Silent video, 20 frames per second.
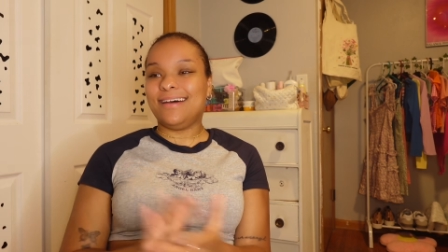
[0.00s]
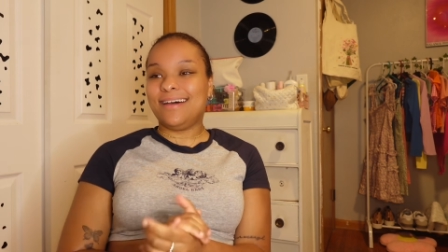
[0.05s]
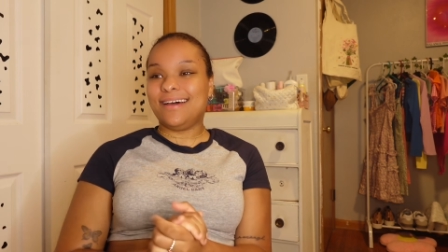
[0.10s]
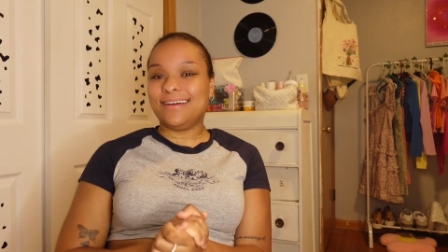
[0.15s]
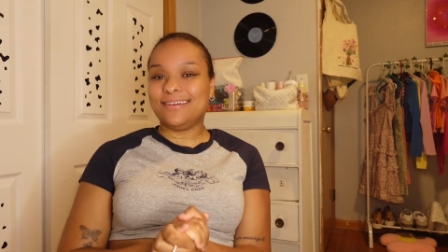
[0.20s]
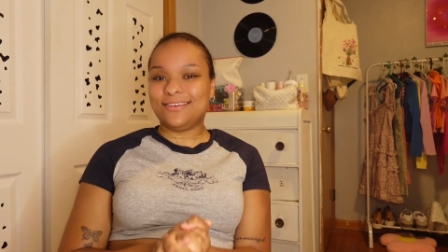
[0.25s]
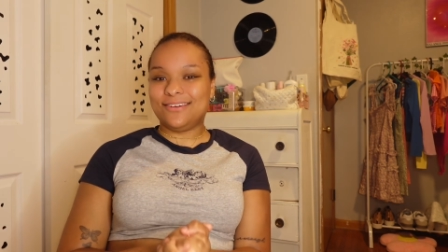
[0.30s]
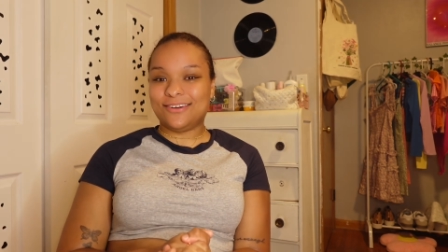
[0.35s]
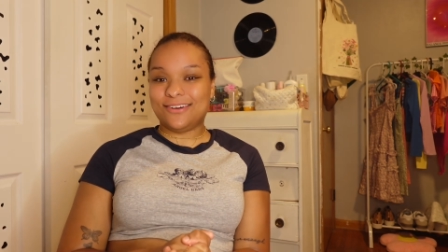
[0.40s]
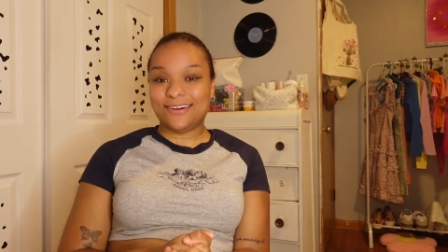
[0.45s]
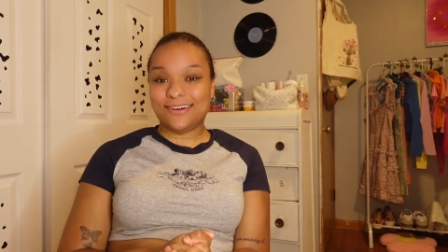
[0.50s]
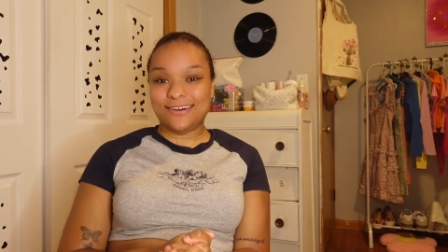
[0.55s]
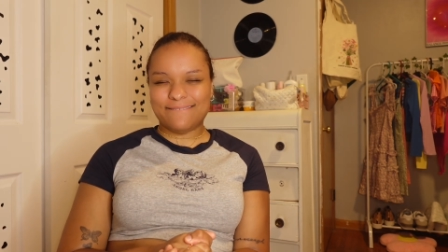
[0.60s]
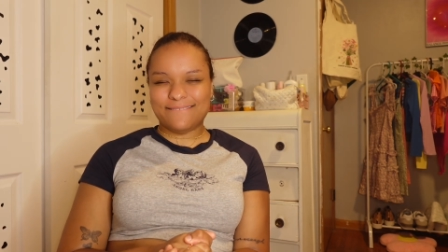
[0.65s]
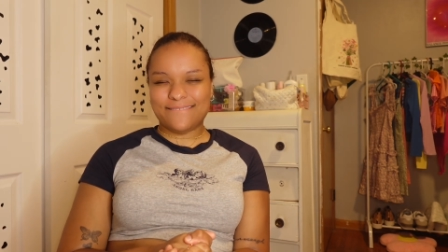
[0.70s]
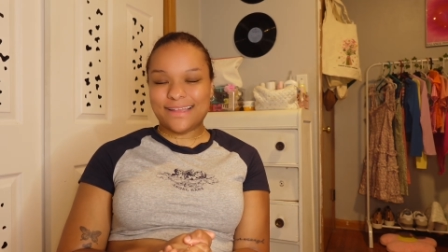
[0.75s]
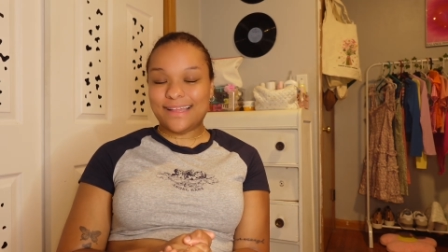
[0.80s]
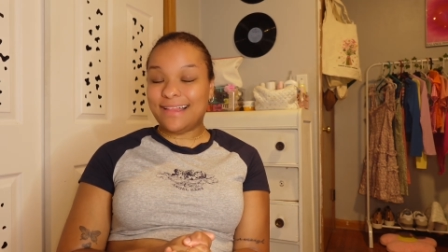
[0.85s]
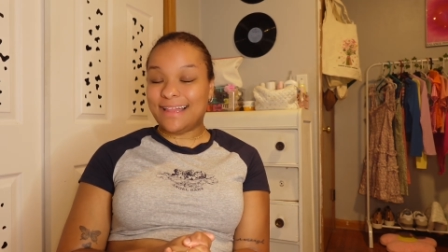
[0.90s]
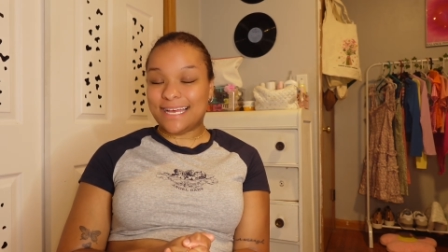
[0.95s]

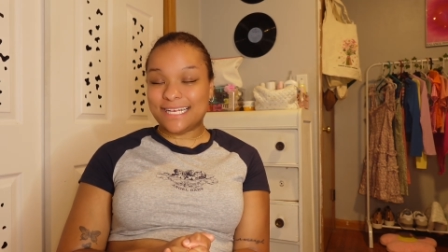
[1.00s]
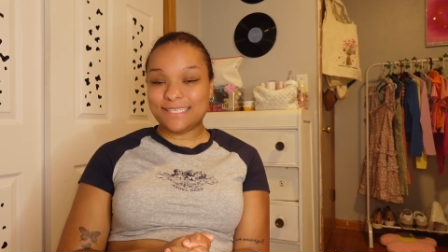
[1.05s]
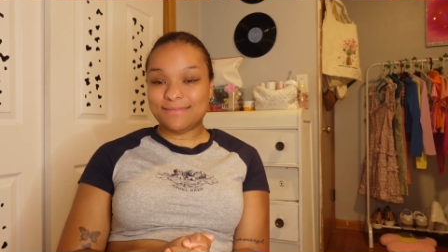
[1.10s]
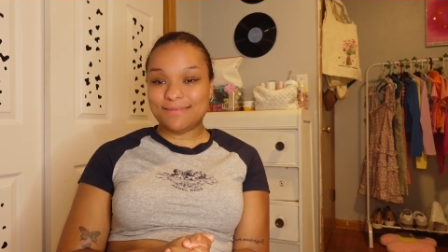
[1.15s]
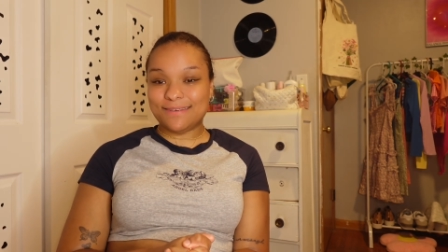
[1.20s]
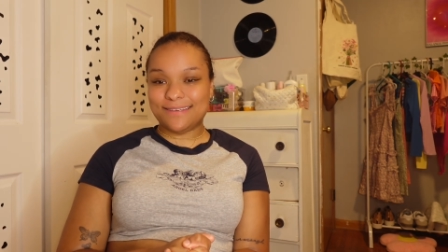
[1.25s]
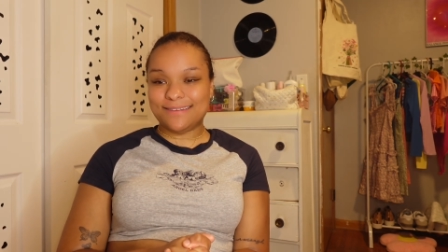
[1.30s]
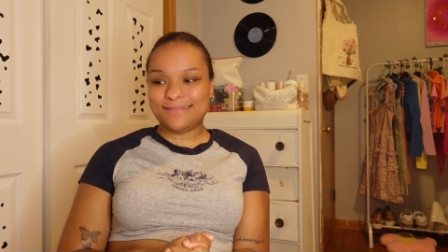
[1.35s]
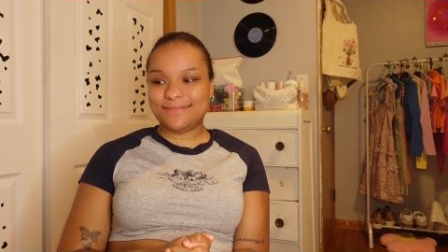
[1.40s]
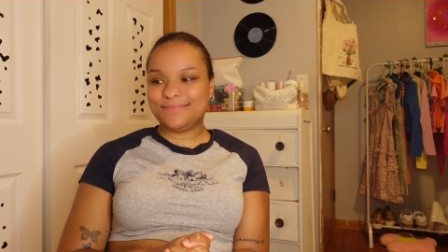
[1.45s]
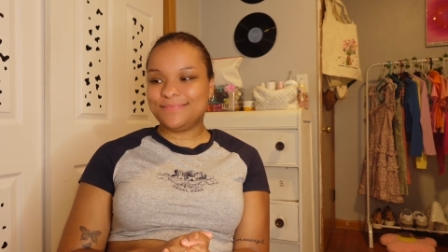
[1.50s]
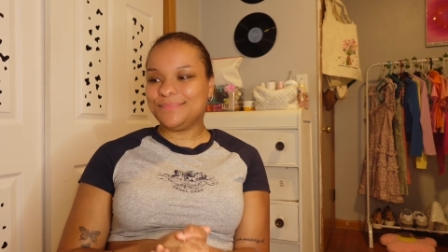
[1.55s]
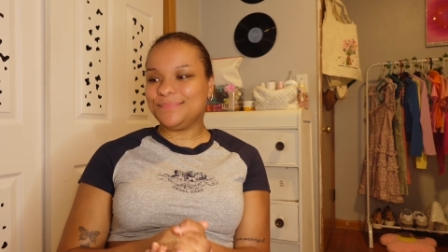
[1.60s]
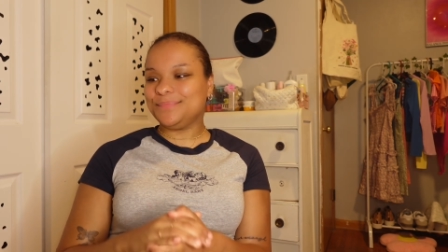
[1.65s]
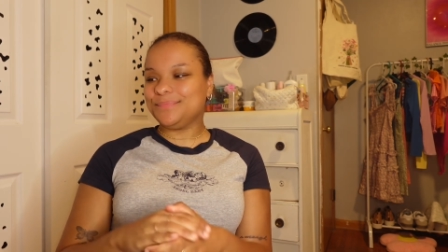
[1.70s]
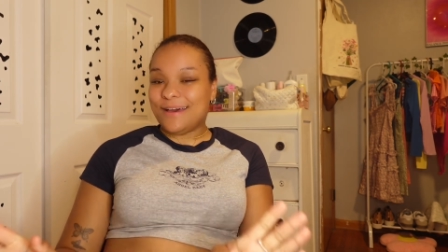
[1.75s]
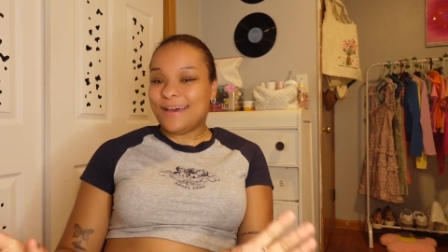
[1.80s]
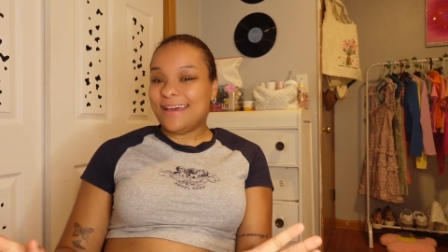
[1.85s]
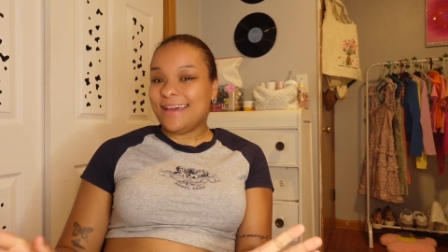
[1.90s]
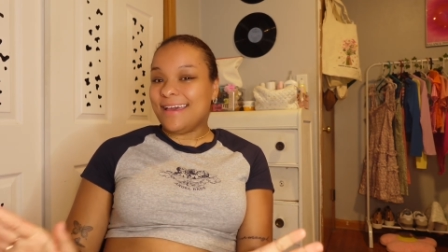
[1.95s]
underclassmen
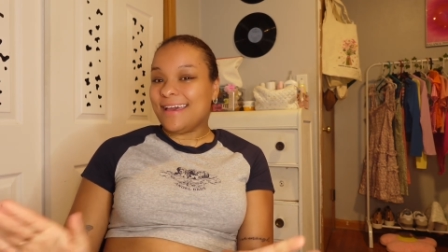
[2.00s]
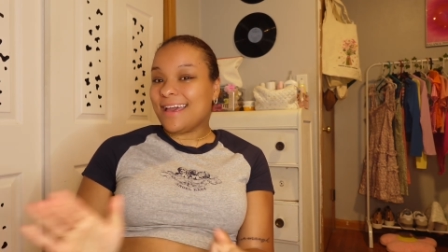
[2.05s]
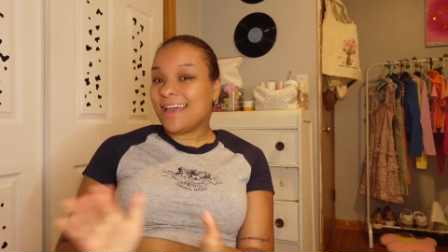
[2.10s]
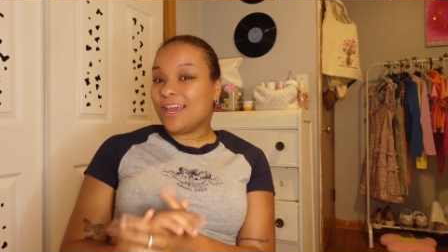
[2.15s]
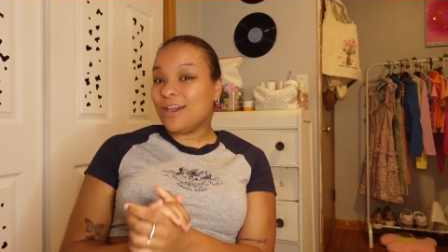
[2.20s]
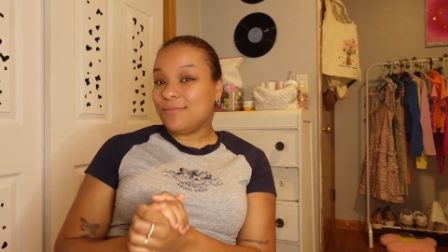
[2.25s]
but I